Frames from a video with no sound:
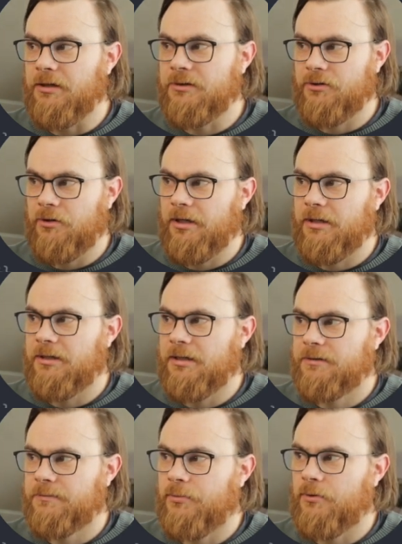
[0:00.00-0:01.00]
start
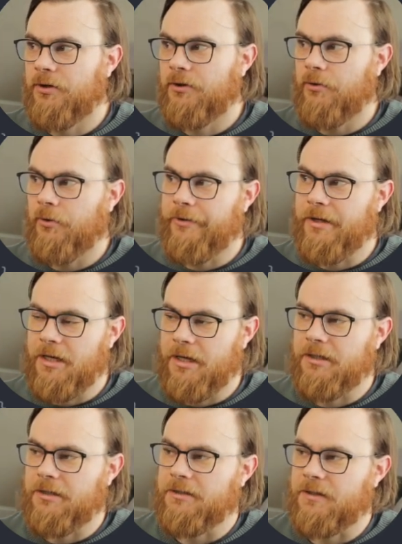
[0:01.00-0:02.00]
index pointer or the
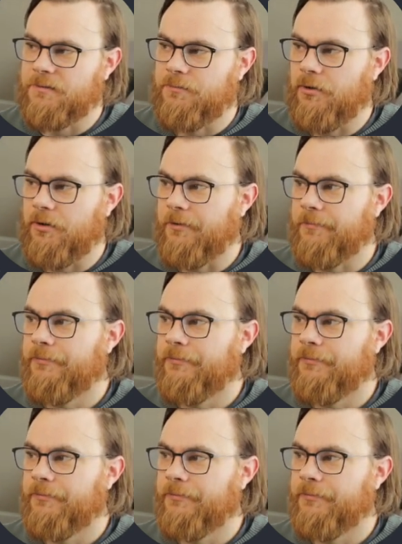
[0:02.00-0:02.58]
end index pointer.